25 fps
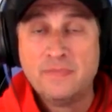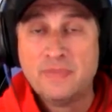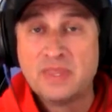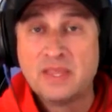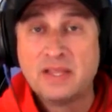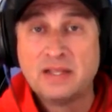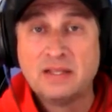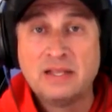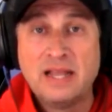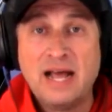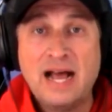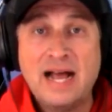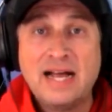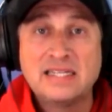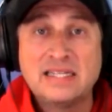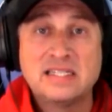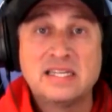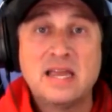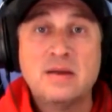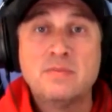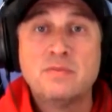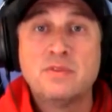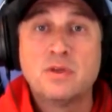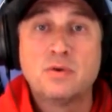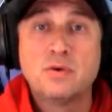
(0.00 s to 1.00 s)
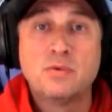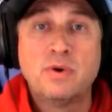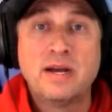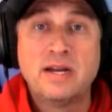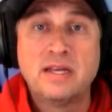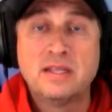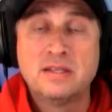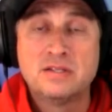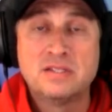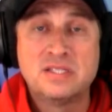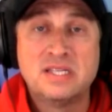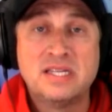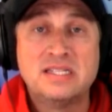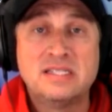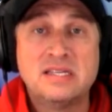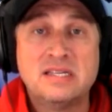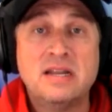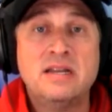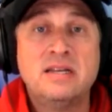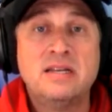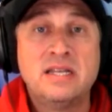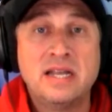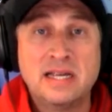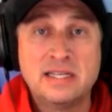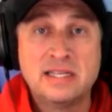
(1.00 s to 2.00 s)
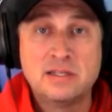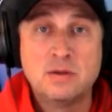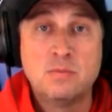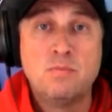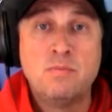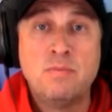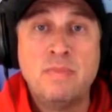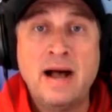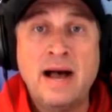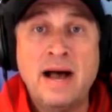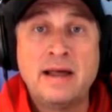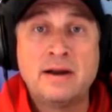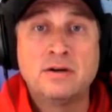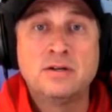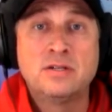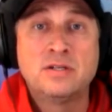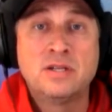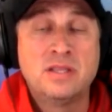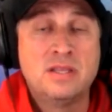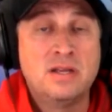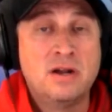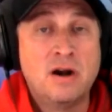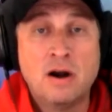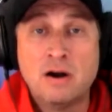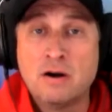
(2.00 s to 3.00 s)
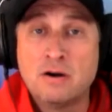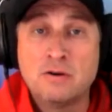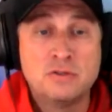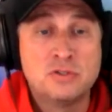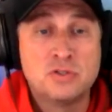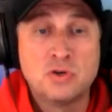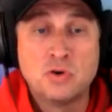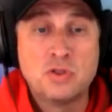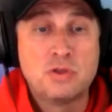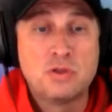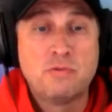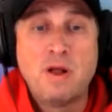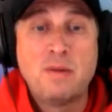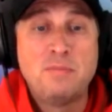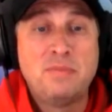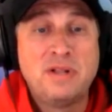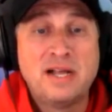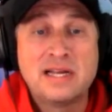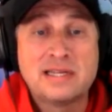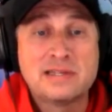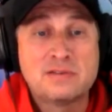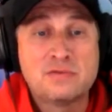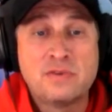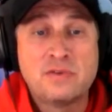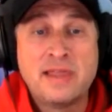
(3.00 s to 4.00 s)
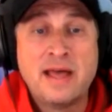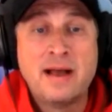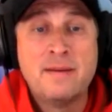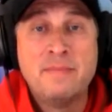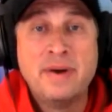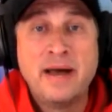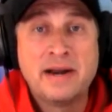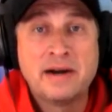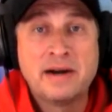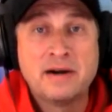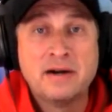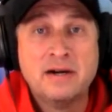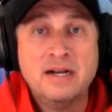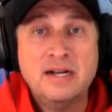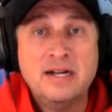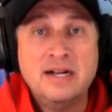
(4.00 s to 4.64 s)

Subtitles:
the last game of the regular season doesn't matter to the Argos or the Redblacks for that matter.